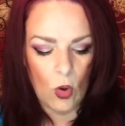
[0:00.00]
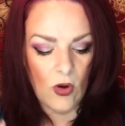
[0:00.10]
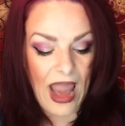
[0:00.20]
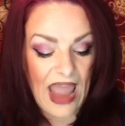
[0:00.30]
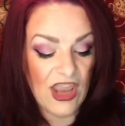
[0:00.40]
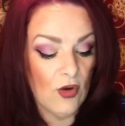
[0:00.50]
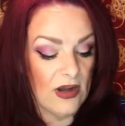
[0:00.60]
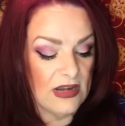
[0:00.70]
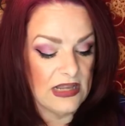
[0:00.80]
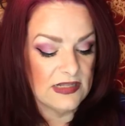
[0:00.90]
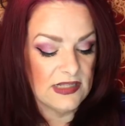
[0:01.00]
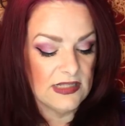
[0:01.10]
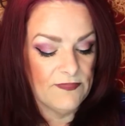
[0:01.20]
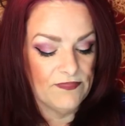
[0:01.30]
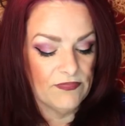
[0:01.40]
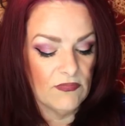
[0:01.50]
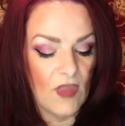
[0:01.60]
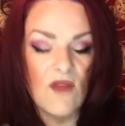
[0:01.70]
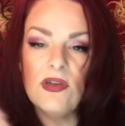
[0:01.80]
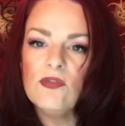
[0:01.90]
or accurateness
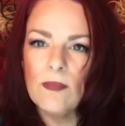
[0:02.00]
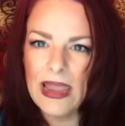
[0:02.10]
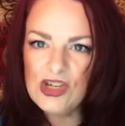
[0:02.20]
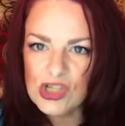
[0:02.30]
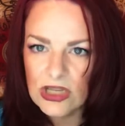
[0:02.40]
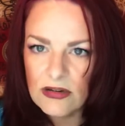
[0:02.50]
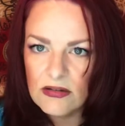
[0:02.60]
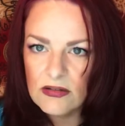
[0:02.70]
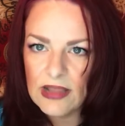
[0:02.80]
of information.